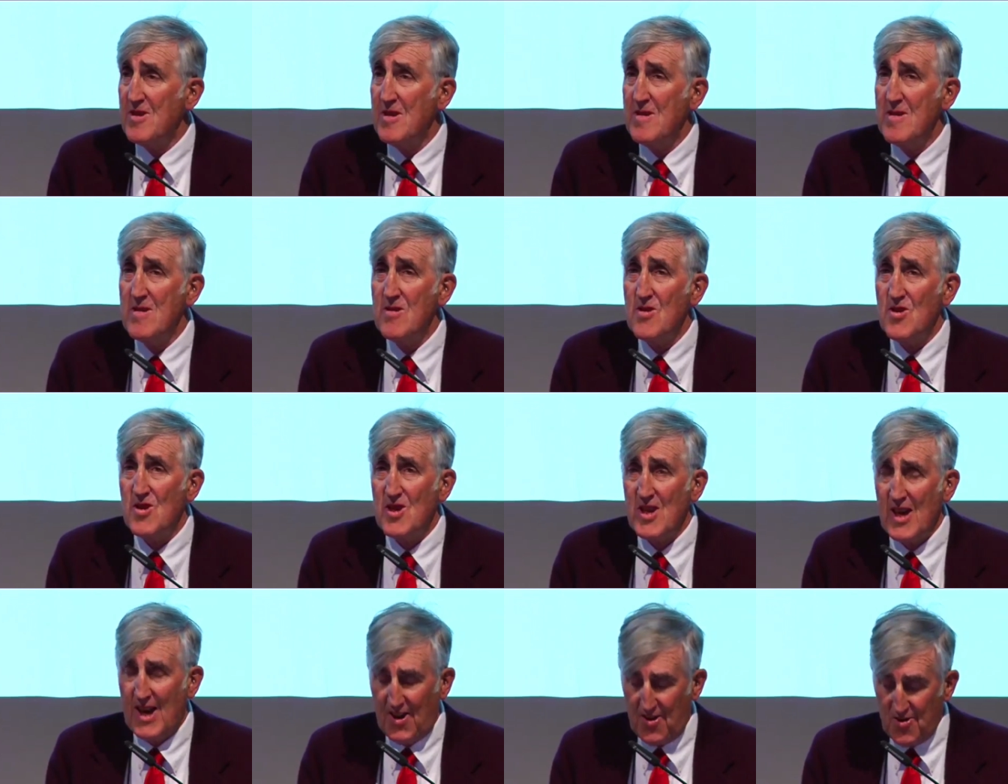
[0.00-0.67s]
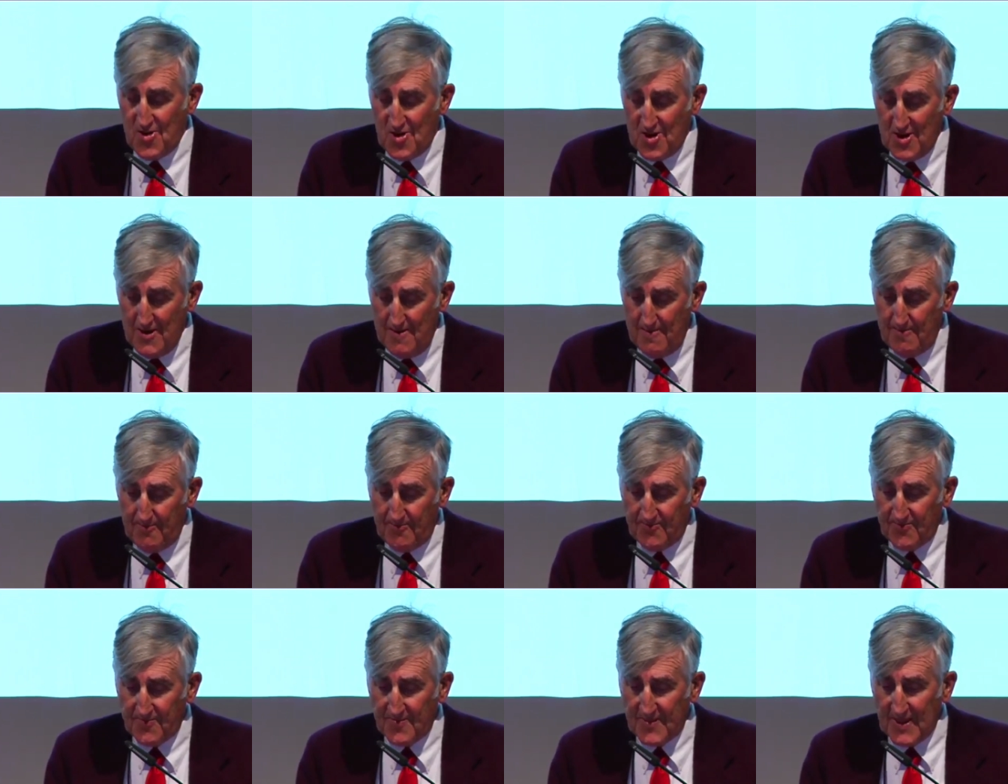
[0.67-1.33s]
Cuban was
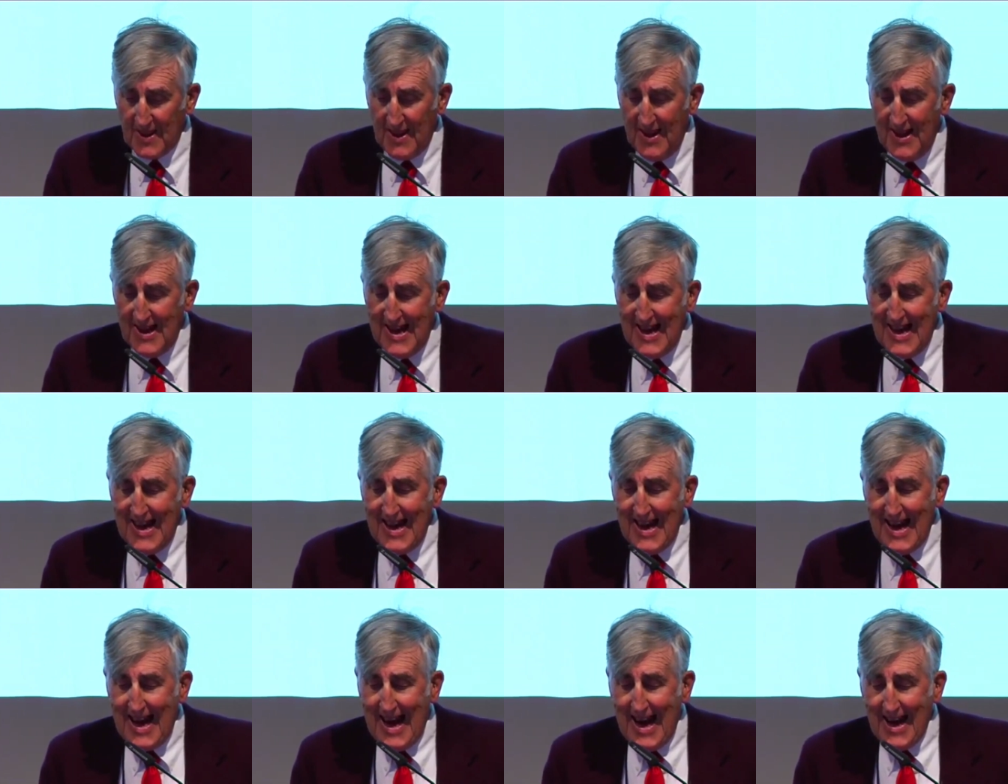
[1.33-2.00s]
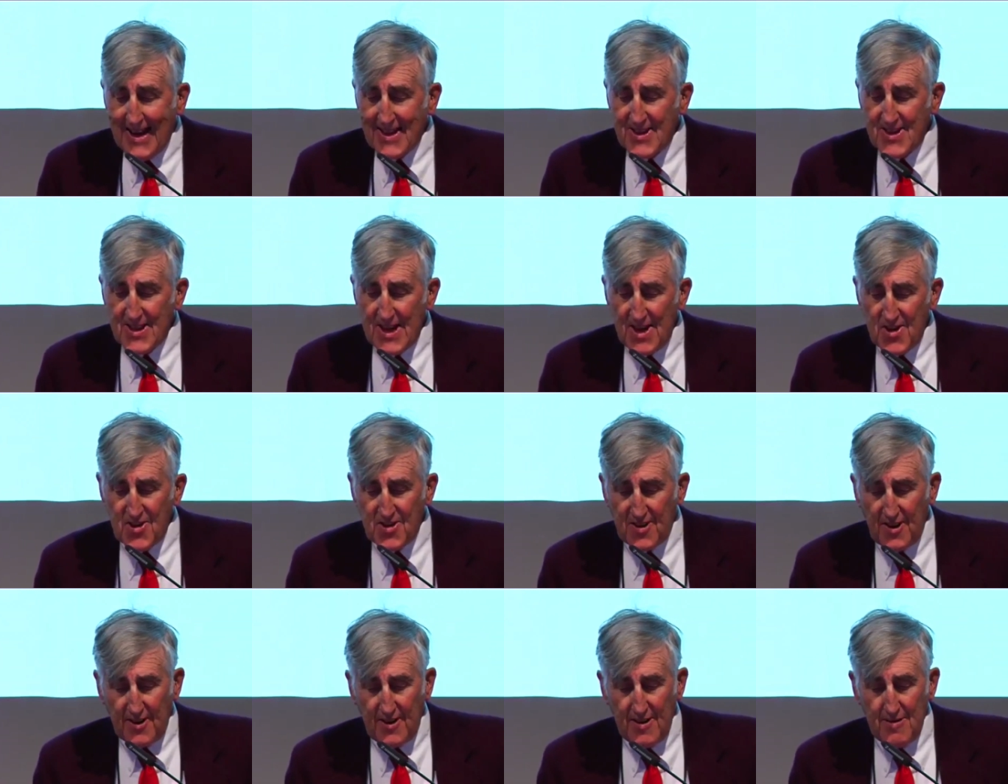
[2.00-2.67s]
skeptical and
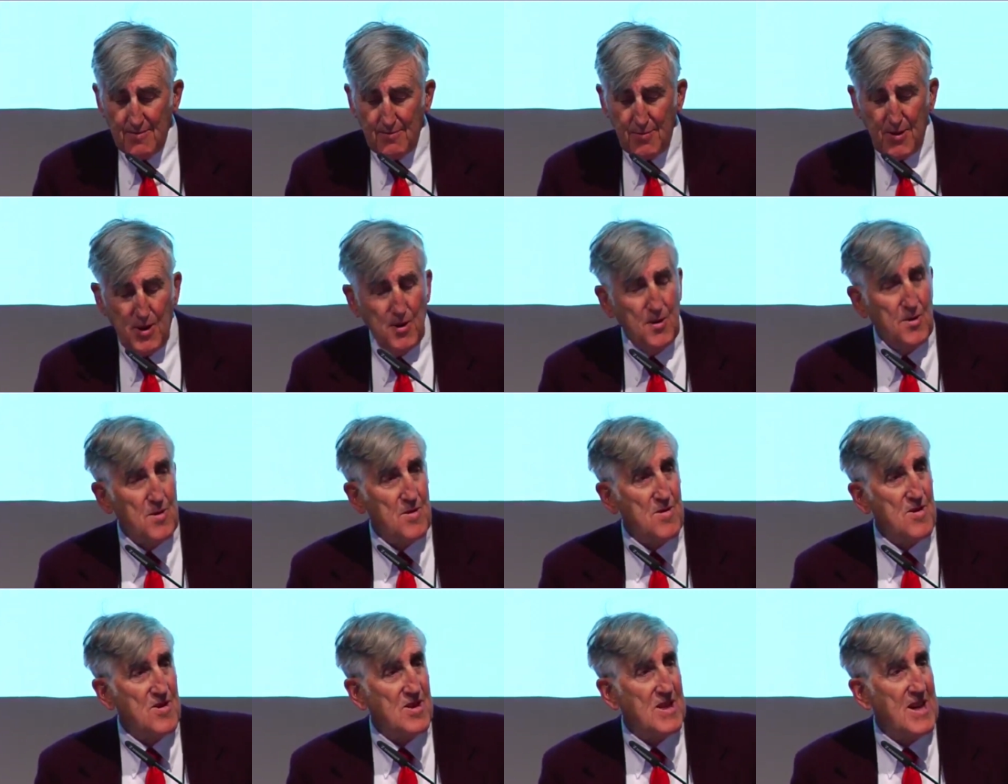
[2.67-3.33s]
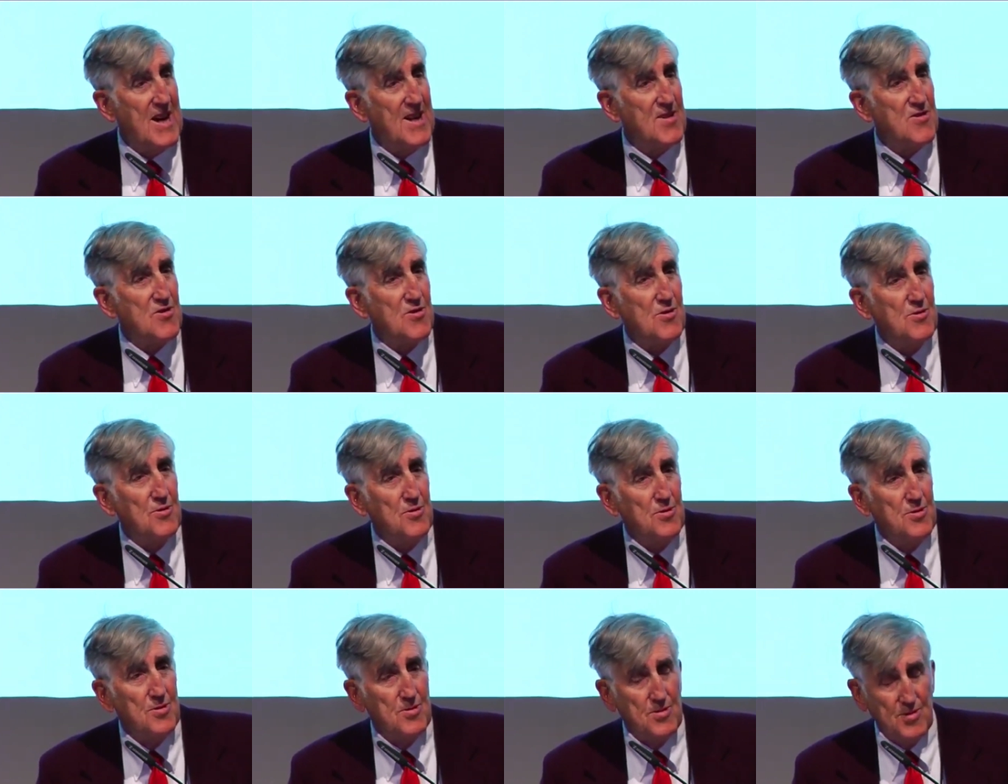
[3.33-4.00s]
assessed the success of TV in
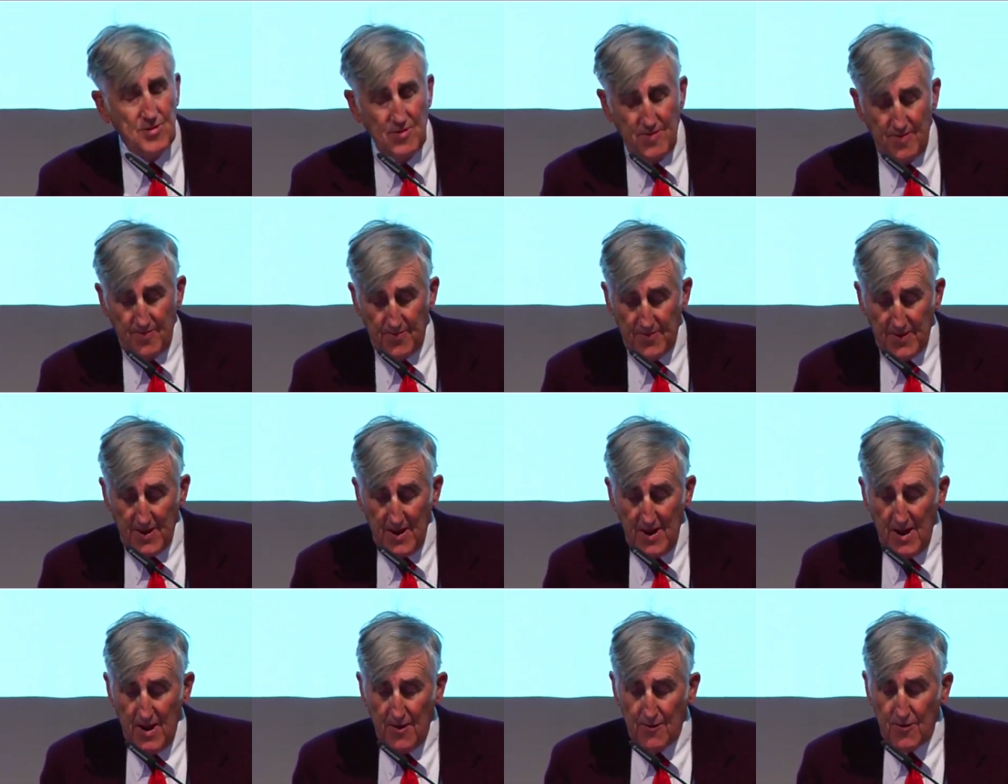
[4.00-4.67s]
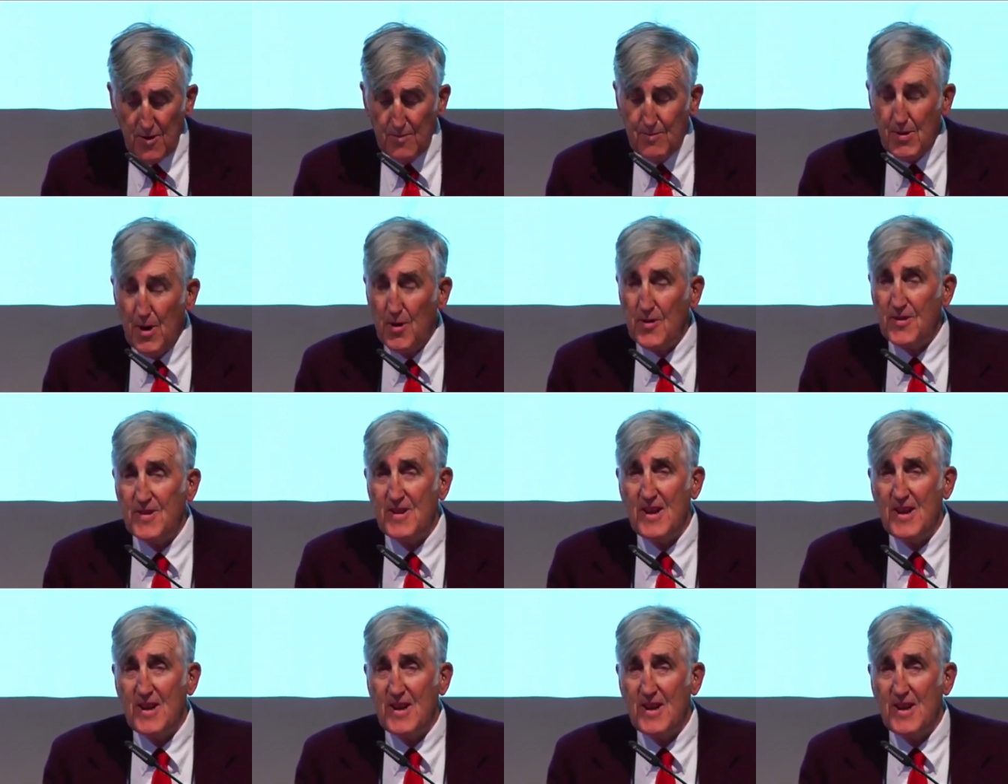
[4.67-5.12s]
schools by looking at three